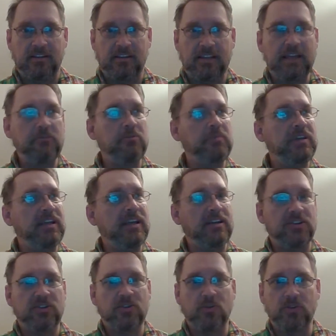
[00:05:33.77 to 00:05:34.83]
They would begin
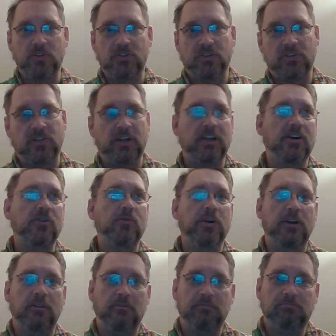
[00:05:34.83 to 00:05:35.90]
to torture us. It's like, oh,
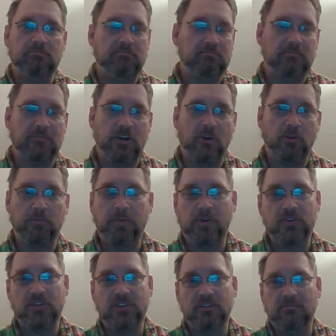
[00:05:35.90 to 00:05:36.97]
well, whole
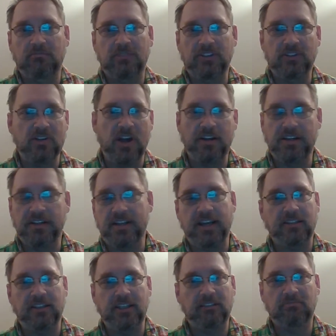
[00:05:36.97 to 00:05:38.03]
person is not
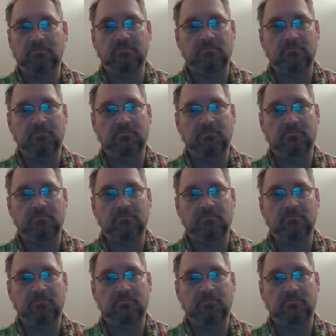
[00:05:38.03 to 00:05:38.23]
detecting.